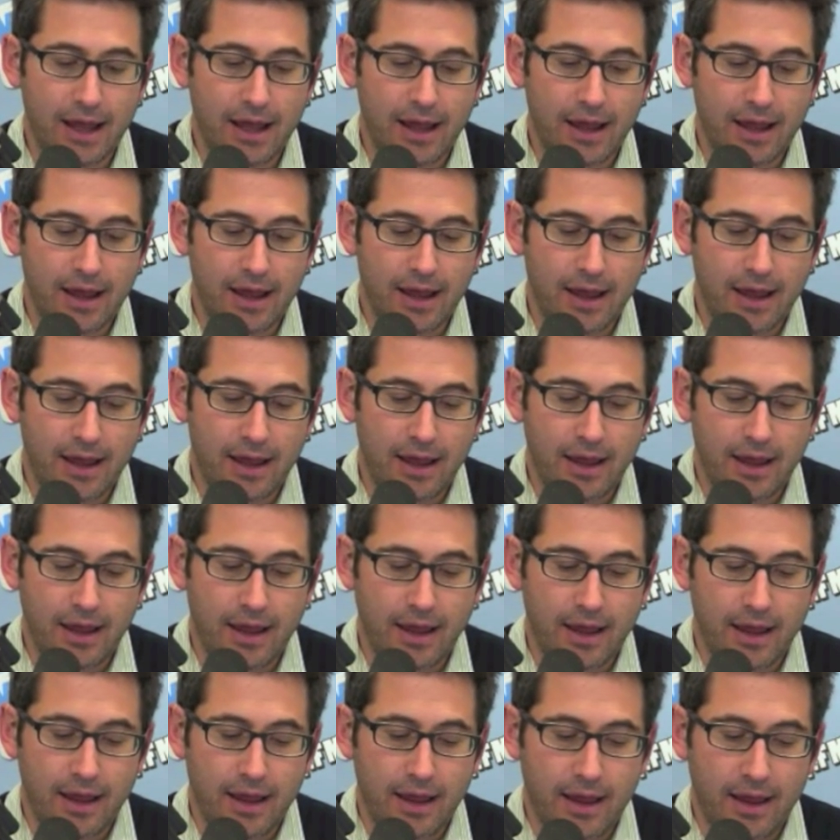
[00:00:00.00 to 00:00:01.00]

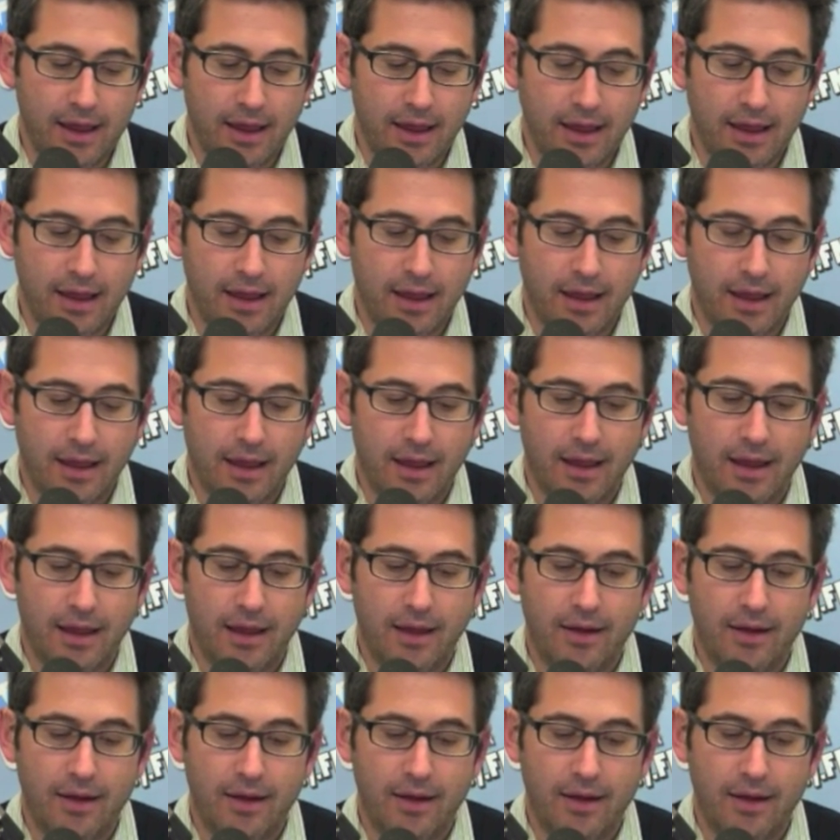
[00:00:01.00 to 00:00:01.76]
(no one is talking)